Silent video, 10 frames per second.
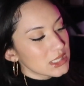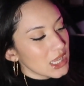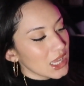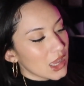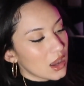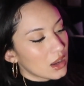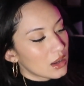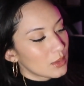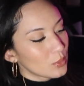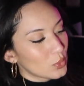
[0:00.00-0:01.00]
that
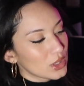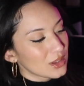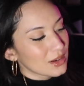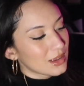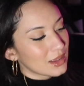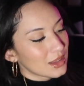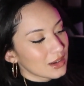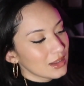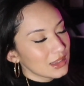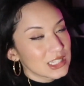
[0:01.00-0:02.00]
come with your
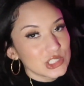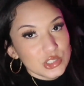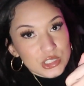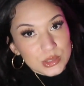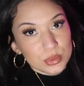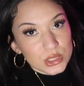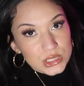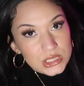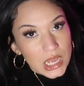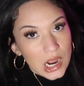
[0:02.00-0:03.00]
gun that you just
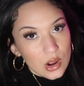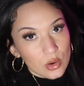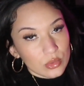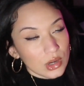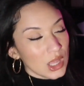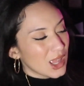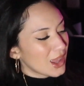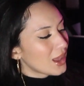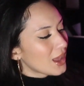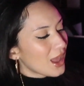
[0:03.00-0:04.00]
push down,
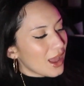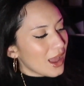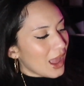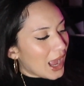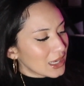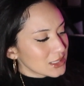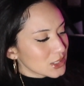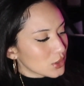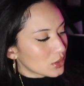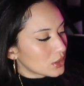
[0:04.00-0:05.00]
I
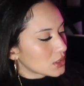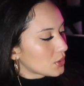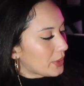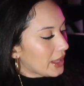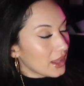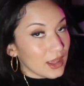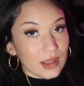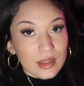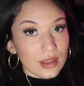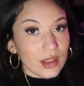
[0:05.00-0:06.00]
just throw those away.
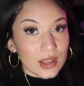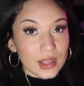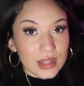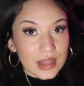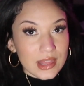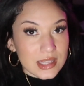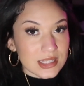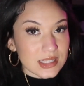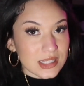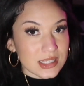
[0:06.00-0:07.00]

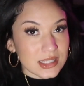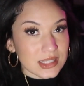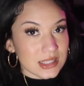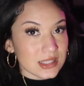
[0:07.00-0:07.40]
this is